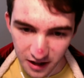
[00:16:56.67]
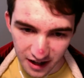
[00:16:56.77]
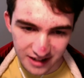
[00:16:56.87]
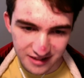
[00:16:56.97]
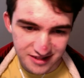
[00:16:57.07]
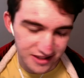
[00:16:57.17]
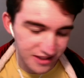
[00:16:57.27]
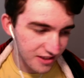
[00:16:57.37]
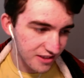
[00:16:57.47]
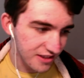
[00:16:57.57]
and
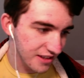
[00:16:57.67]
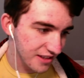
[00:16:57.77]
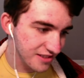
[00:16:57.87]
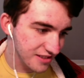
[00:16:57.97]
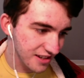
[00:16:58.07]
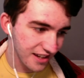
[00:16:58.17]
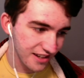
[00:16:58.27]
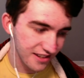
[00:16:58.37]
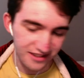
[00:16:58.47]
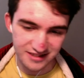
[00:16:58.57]
it's
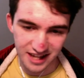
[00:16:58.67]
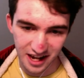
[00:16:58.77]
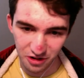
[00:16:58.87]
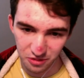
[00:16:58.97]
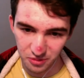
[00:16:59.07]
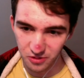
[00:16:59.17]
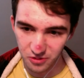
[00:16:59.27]
not terrible,